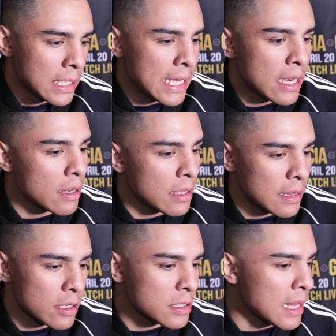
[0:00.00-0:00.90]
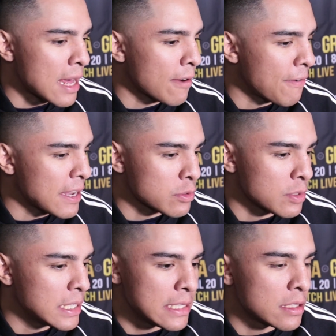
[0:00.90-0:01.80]
he could there's a lot of fights
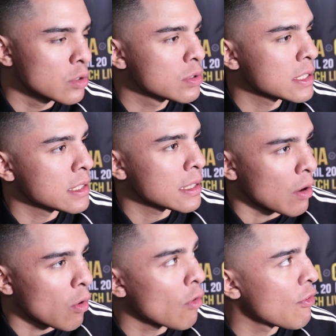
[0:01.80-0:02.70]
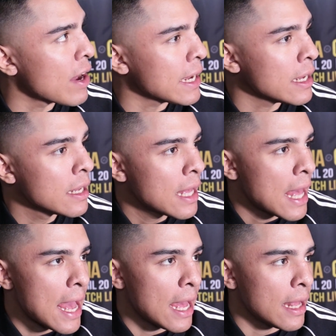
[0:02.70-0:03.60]
where he's losing the whole fight
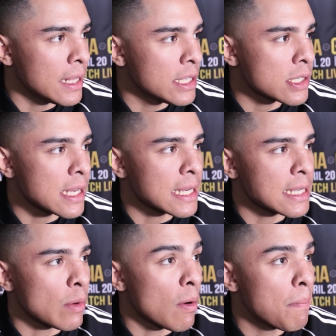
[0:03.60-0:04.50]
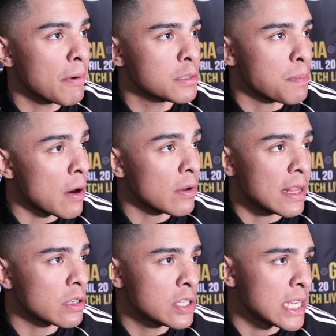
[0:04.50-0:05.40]
and he just has that one punch power
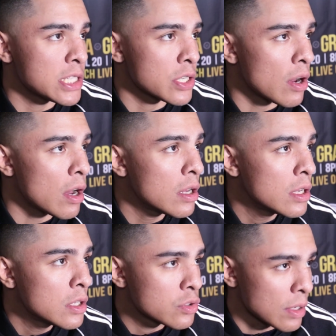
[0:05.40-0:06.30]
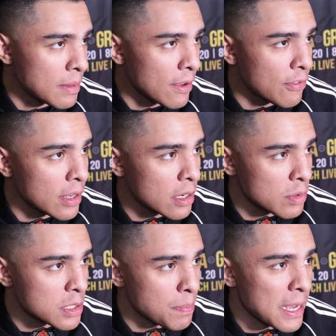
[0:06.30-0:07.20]
that'll change it all. So I'm definitely gonna
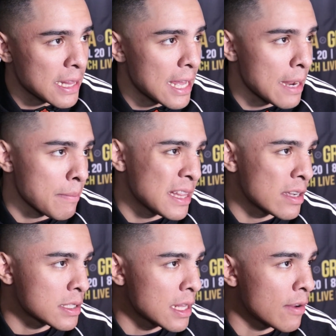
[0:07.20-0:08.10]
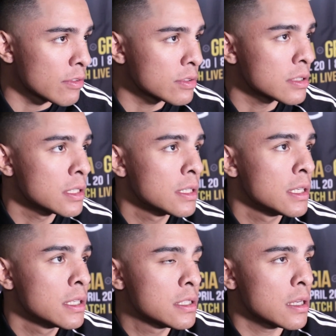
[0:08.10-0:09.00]
respect that. I mean, there's levels
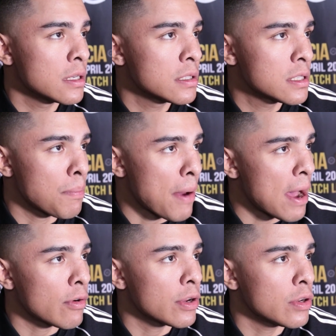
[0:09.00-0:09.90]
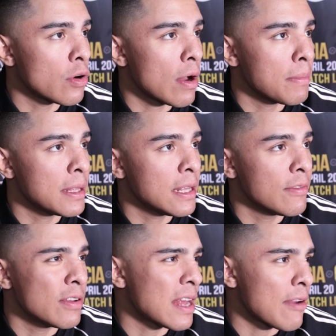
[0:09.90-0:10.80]
to, to power, you know. I mean,
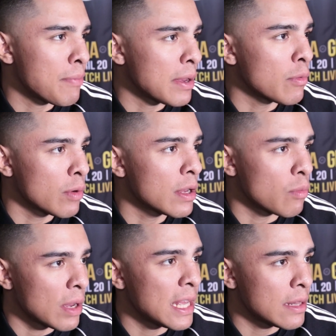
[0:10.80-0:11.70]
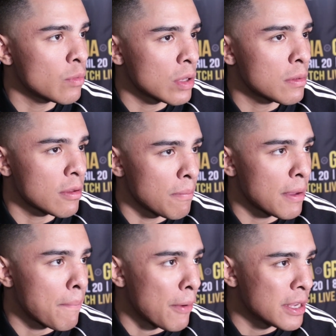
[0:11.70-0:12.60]
even I've been with, in with some
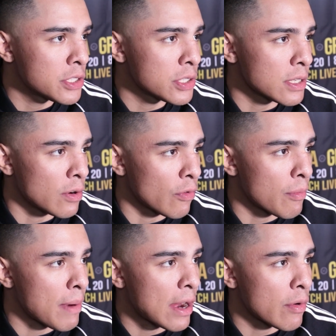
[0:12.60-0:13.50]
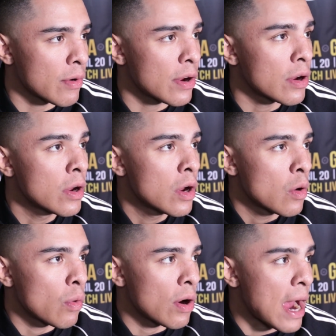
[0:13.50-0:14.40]
big punchers over my career
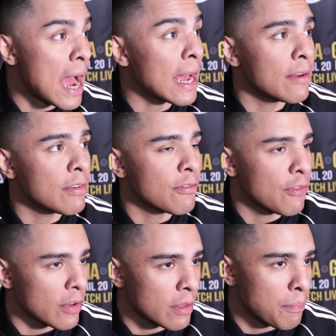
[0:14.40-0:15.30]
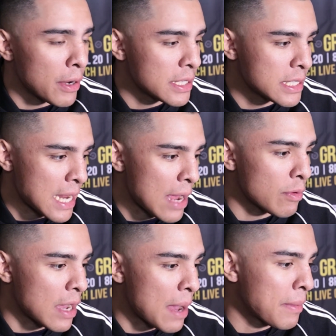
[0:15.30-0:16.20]
where I even feel the punch and I,
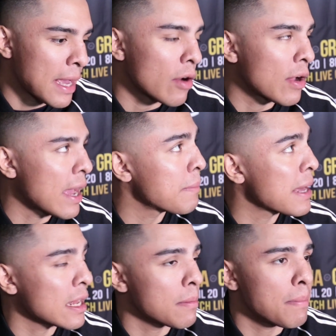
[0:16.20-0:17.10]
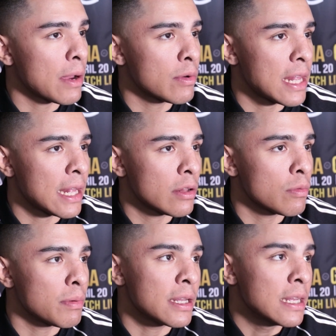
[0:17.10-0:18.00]
I'm like, okay, I'm not gonna bang with that
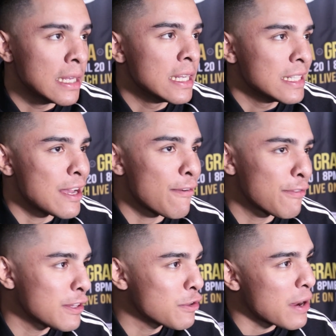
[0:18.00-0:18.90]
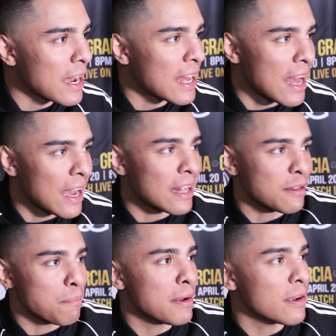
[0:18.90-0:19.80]
dude, but definitely do. I got I
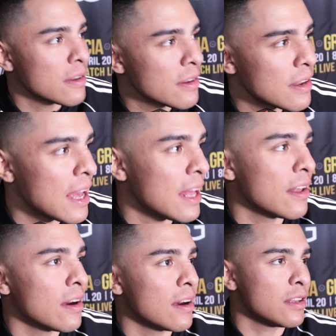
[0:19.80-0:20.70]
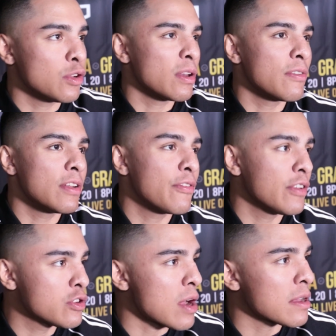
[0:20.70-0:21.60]
got the beard, and uh, you know, even if
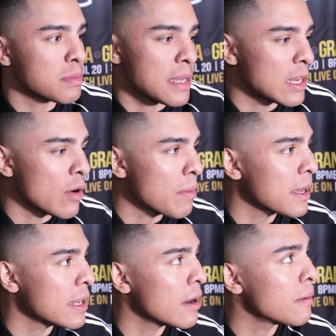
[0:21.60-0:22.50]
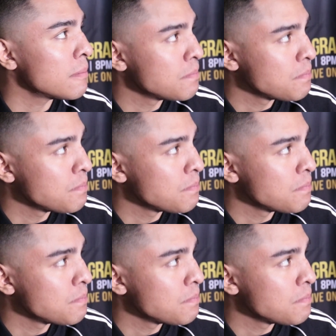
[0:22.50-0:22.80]
he drops me, I know I'm getting up.